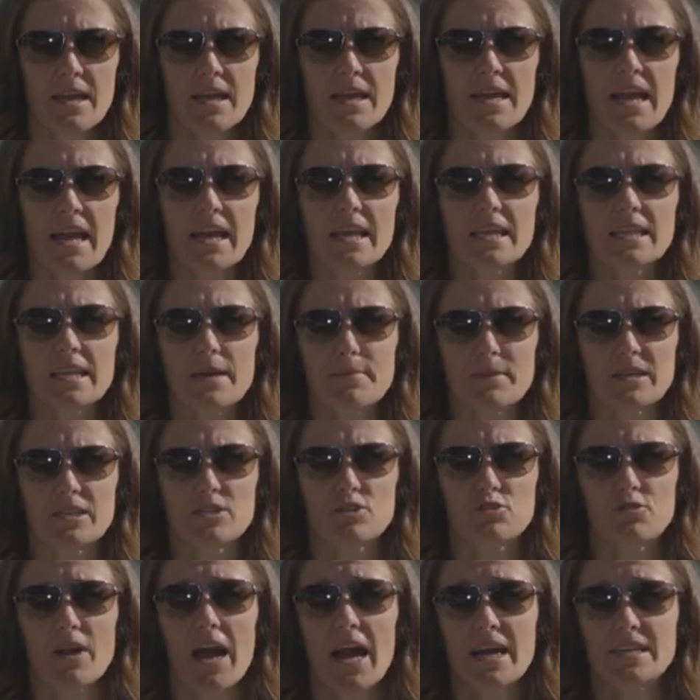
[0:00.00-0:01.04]
Getting them
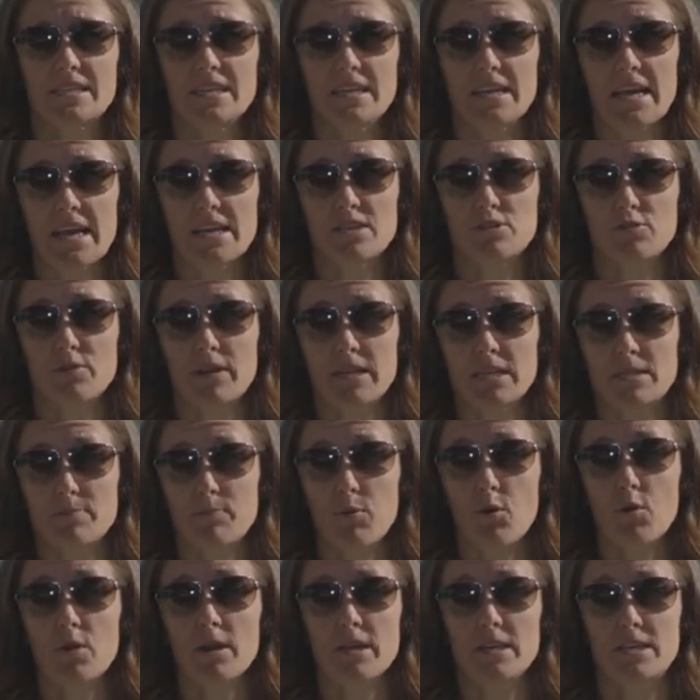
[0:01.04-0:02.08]
extracted and
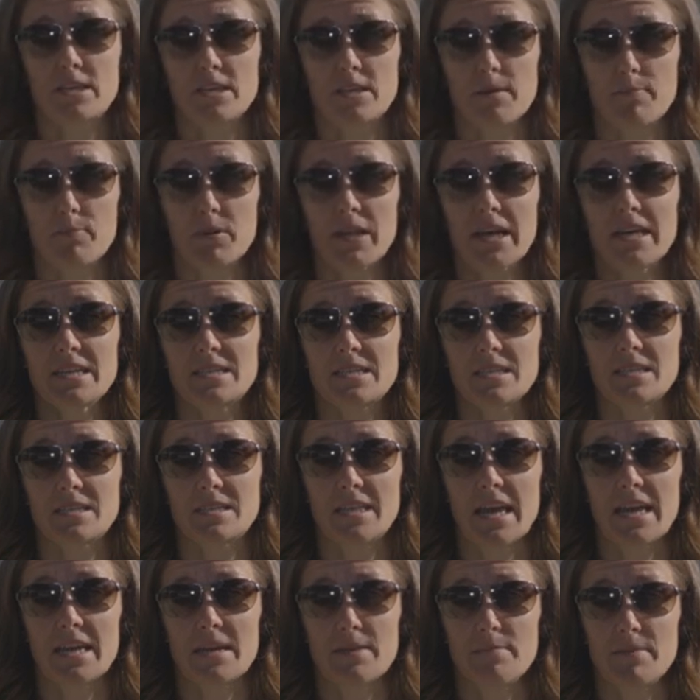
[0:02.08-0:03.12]
transported to the places
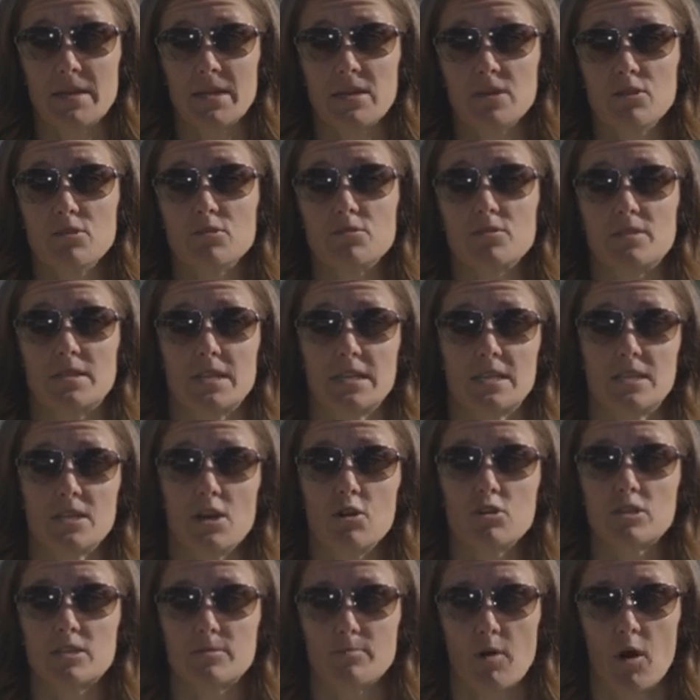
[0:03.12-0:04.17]
they can be used is
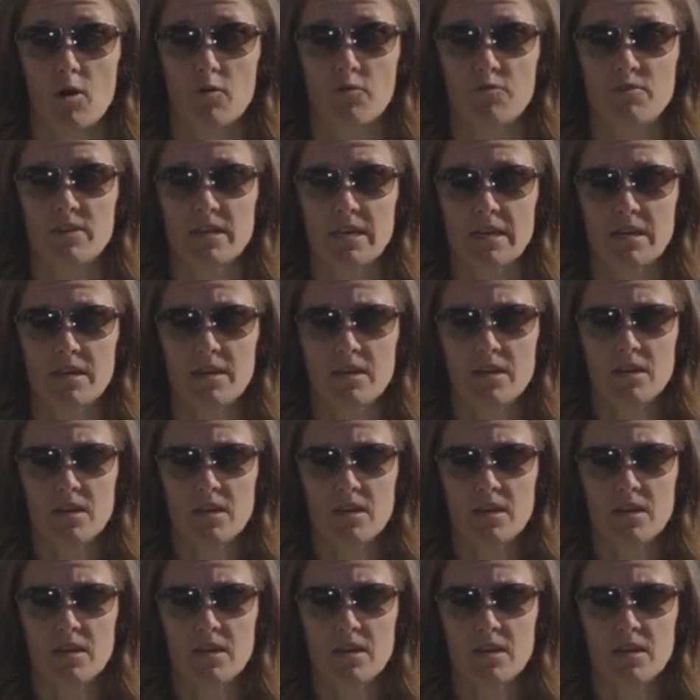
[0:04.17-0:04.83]
no small feat.